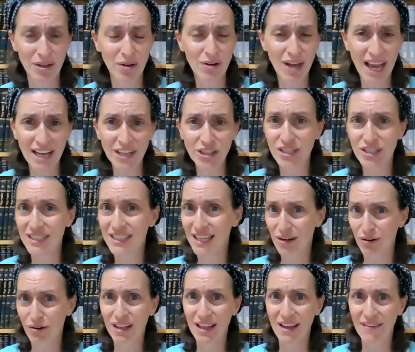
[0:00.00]
locations
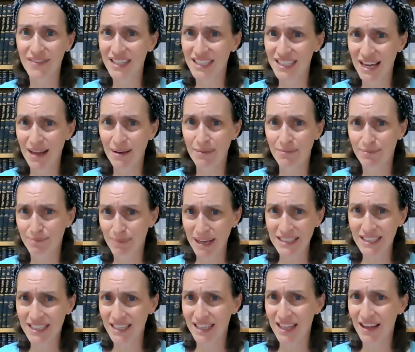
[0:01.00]
that all have the same
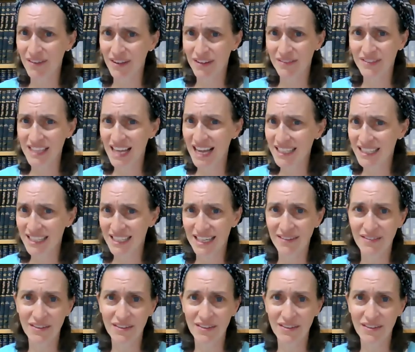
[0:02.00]
basic level of sanctity,